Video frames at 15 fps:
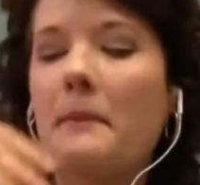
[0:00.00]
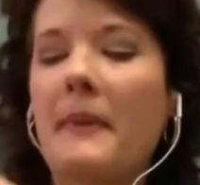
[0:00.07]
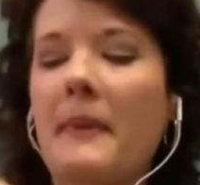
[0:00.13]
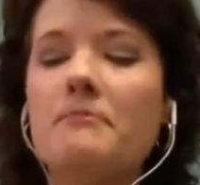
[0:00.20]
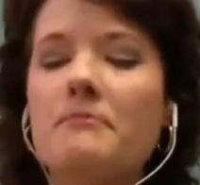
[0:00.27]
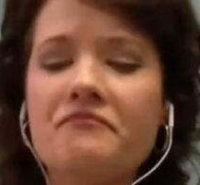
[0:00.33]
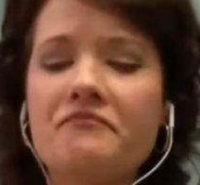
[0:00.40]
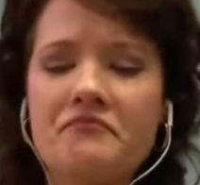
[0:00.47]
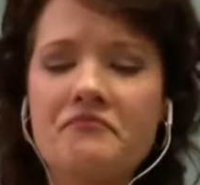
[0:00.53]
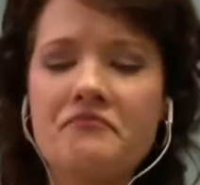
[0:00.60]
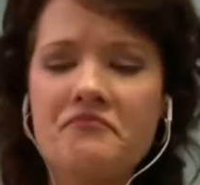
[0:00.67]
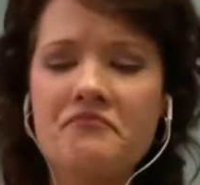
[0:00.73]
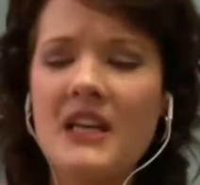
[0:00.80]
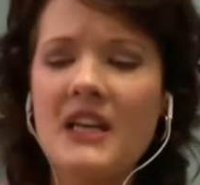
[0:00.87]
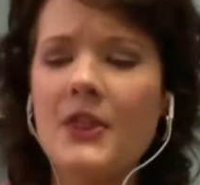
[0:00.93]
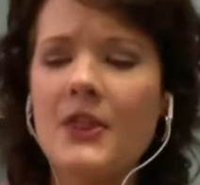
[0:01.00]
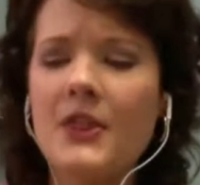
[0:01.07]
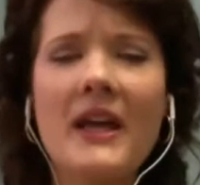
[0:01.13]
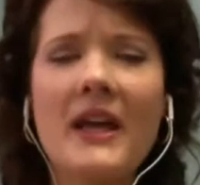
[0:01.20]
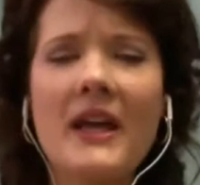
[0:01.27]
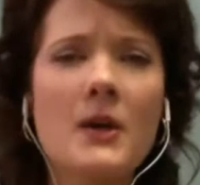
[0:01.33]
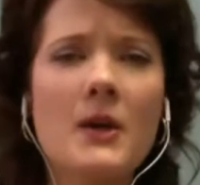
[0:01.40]
But the
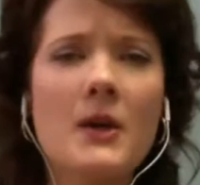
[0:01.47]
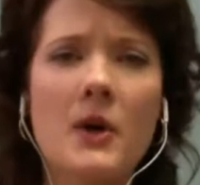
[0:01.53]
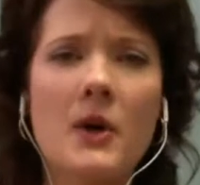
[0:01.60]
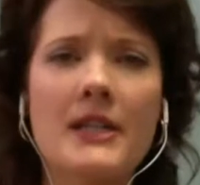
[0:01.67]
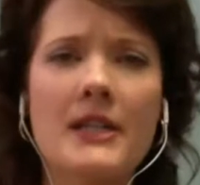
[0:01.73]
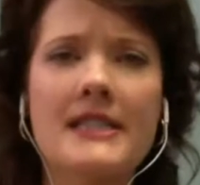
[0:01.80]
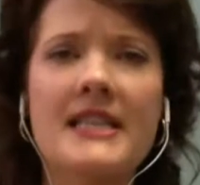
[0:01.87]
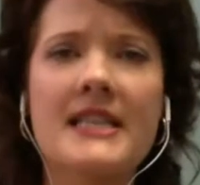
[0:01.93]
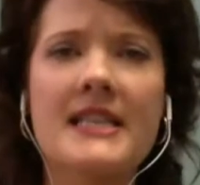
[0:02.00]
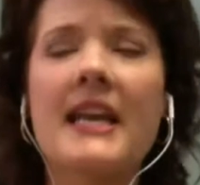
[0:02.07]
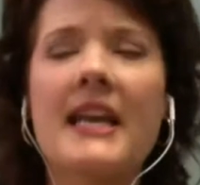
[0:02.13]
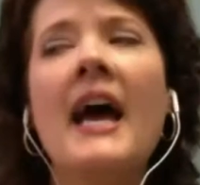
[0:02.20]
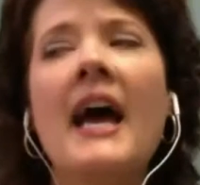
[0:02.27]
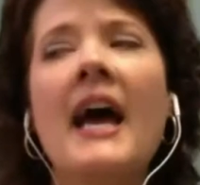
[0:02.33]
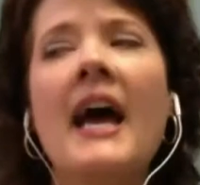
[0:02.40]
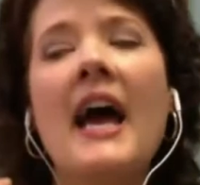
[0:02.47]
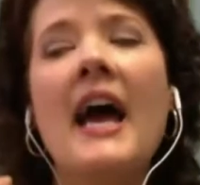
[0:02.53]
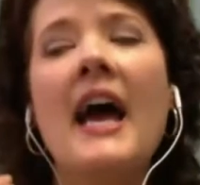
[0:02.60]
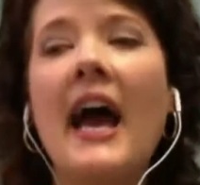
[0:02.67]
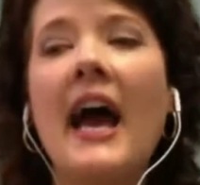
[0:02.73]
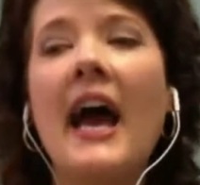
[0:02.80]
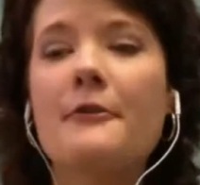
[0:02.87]
way that it works is that
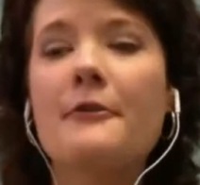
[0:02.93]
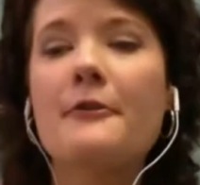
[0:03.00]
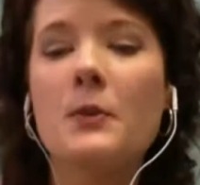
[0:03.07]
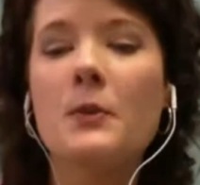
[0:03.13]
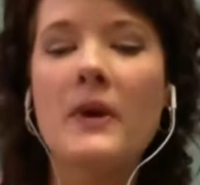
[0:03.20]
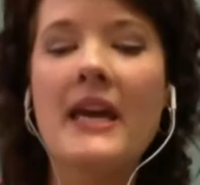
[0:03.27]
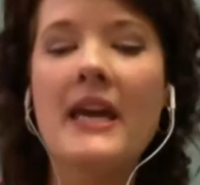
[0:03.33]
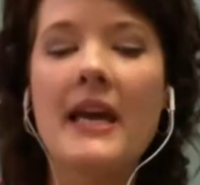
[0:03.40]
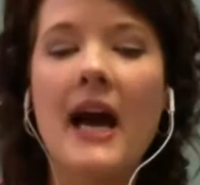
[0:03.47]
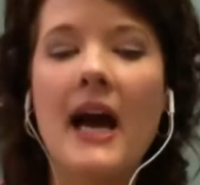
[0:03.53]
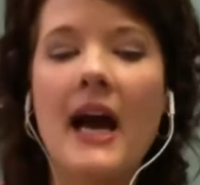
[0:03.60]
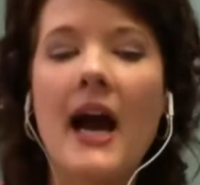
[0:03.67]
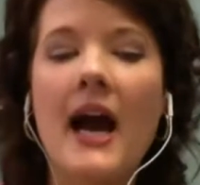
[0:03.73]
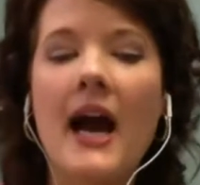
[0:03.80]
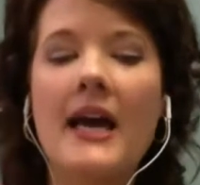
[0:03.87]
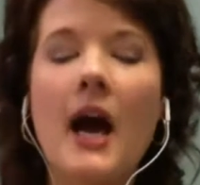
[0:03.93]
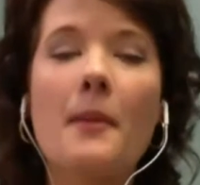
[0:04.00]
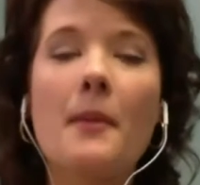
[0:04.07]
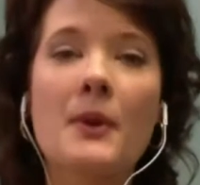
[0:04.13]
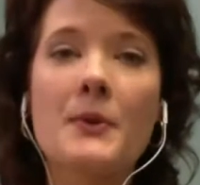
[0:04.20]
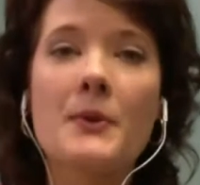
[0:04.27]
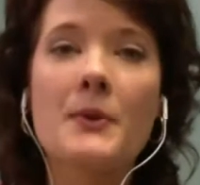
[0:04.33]
every week I
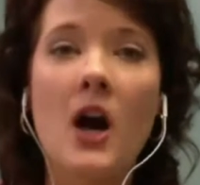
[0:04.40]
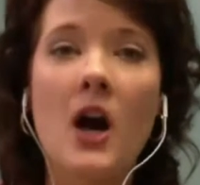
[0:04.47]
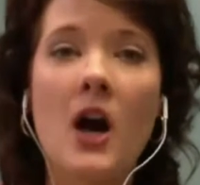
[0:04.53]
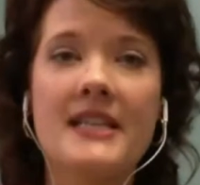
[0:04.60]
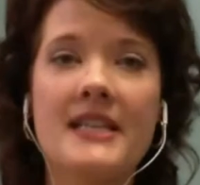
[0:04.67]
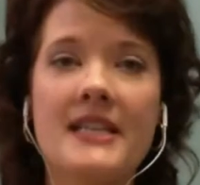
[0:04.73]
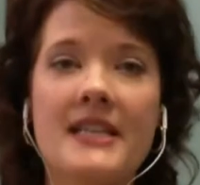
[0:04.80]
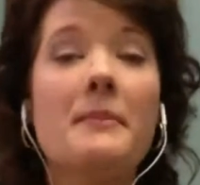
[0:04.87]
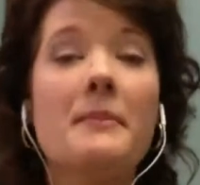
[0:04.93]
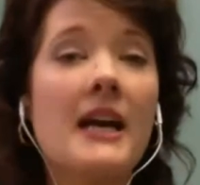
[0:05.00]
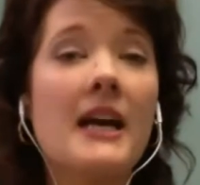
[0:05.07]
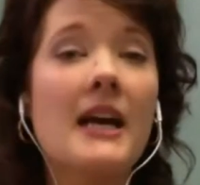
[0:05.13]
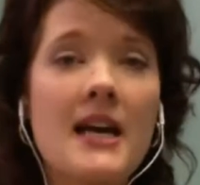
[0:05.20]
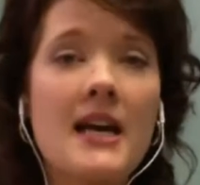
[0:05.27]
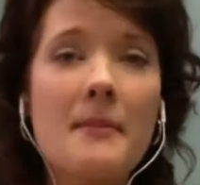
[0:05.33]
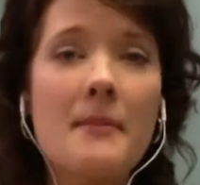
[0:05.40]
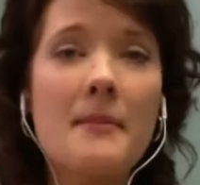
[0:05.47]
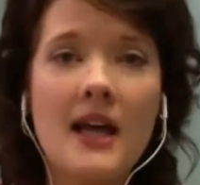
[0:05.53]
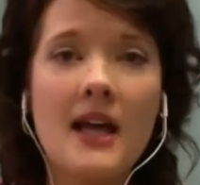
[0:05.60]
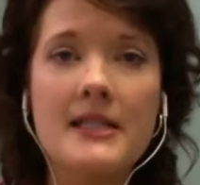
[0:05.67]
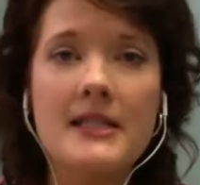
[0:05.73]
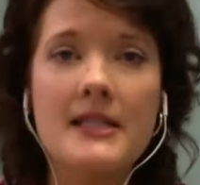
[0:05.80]
upload content, and because I'm a
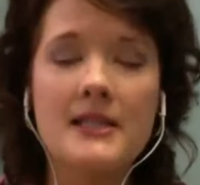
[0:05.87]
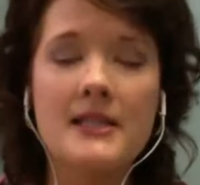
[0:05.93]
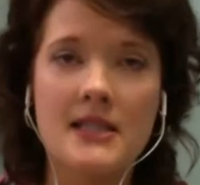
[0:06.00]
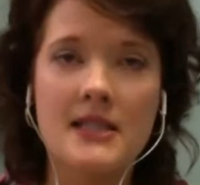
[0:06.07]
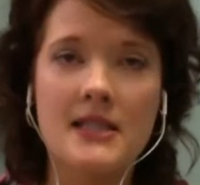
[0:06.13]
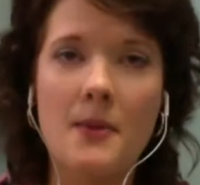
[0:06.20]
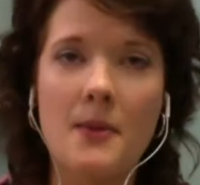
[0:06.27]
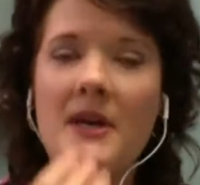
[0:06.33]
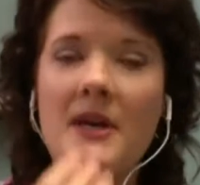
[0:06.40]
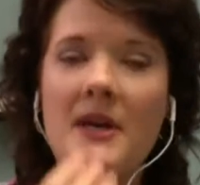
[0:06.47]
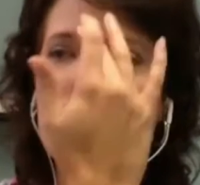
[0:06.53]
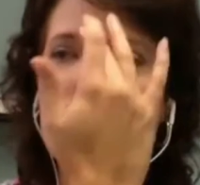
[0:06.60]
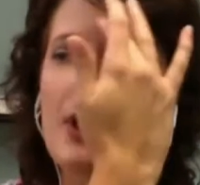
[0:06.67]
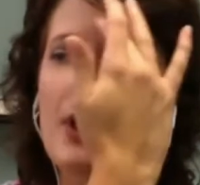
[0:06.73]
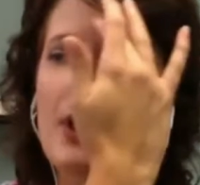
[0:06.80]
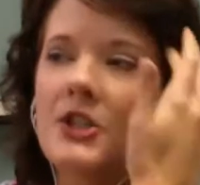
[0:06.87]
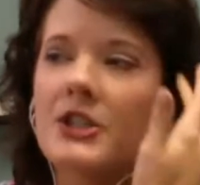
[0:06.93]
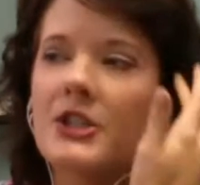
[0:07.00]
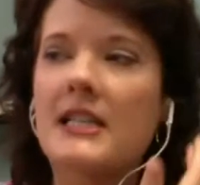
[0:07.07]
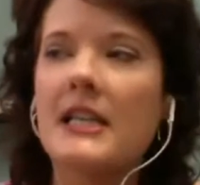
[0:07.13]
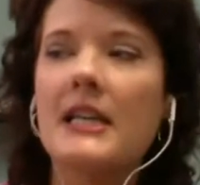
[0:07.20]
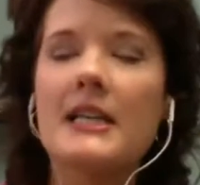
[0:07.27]
licensed therapist, you're not
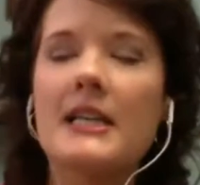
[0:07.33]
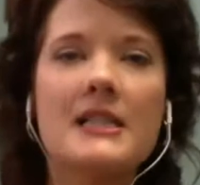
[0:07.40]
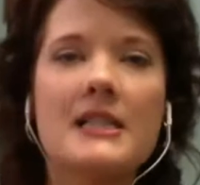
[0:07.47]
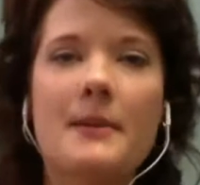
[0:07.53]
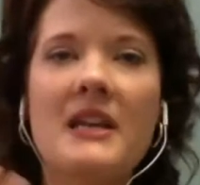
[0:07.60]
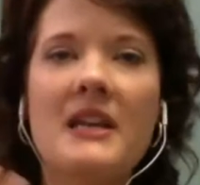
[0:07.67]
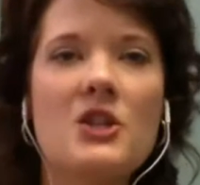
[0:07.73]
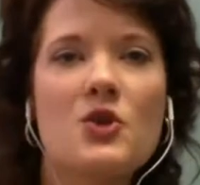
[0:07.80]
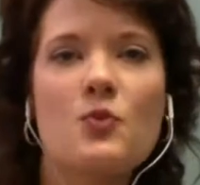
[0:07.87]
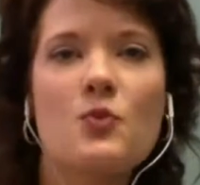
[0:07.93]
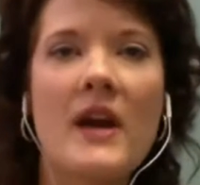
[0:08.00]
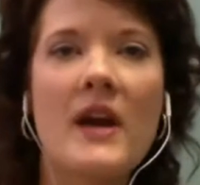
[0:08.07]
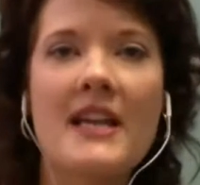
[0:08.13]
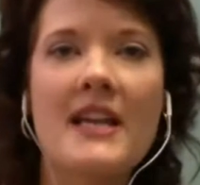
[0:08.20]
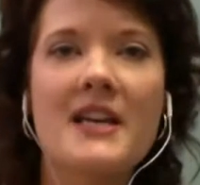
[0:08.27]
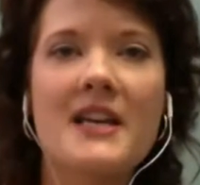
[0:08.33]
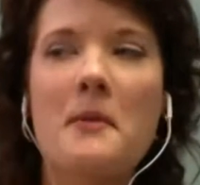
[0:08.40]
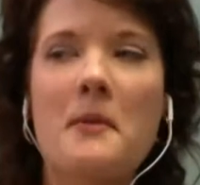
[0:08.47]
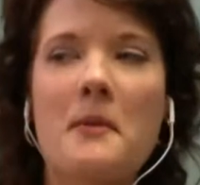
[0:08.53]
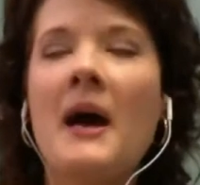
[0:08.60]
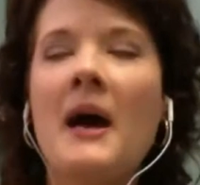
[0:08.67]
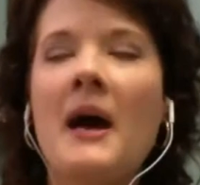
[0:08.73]
just getting somebody's
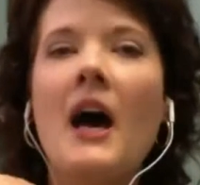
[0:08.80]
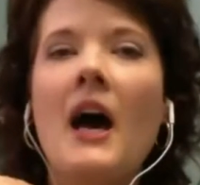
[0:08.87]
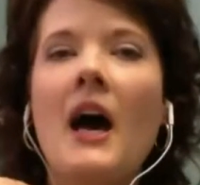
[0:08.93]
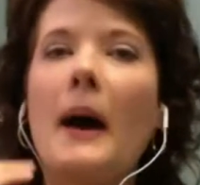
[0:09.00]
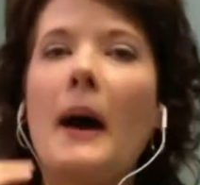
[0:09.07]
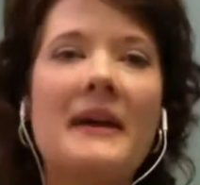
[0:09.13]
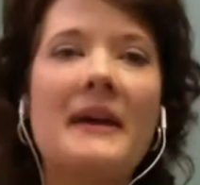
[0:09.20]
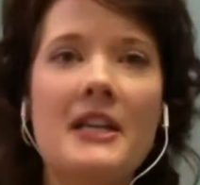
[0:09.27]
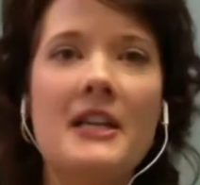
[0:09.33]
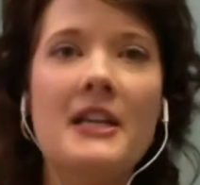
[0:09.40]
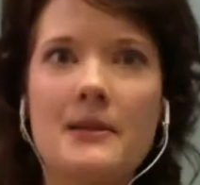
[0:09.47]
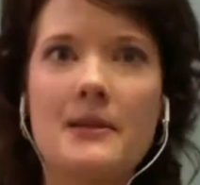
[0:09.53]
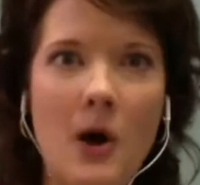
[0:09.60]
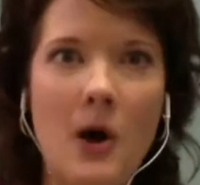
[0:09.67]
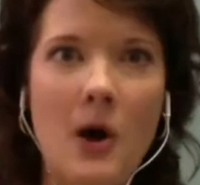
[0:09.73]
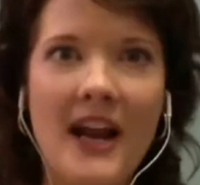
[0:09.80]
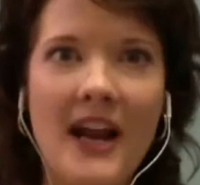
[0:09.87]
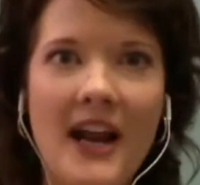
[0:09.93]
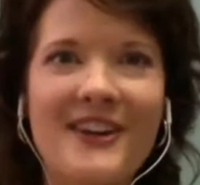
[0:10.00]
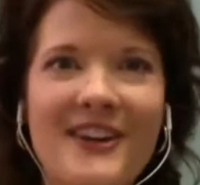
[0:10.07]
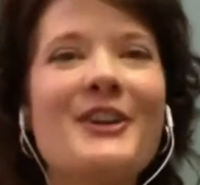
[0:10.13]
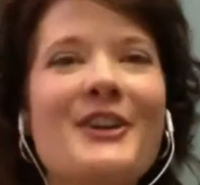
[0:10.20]
random opinions about
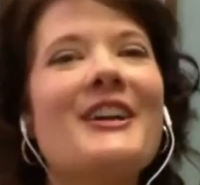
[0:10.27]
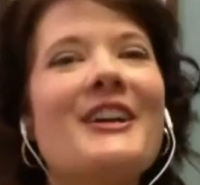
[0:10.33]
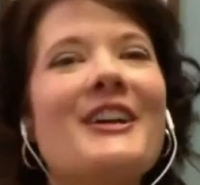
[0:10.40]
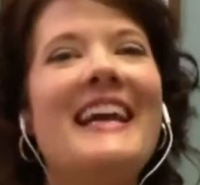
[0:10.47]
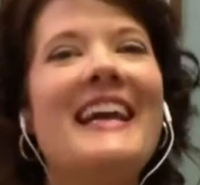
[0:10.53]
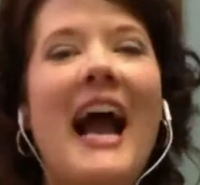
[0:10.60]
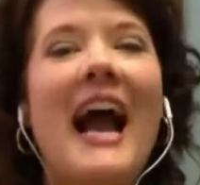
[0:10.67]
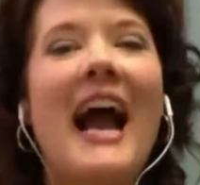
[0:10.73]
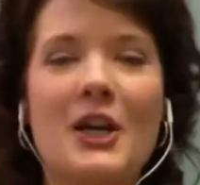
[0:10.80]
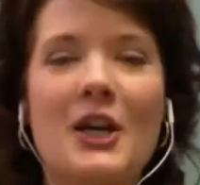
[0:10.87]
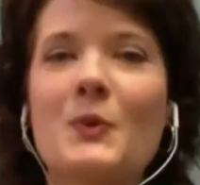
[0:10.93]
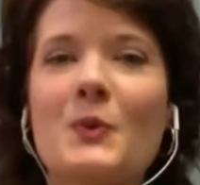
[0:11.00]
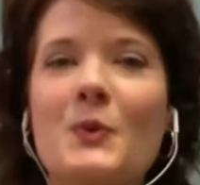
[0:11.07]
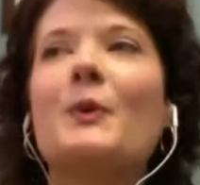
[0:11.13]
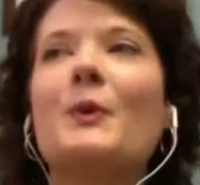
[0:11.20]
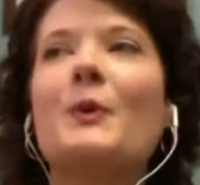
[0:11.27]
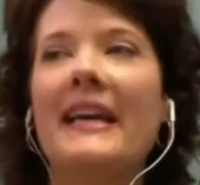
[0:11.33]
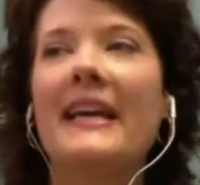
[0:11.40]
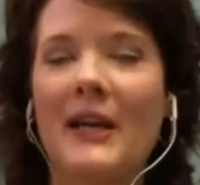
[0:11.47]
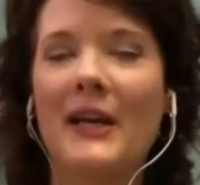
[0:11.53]
whatever. You're getting actual, like,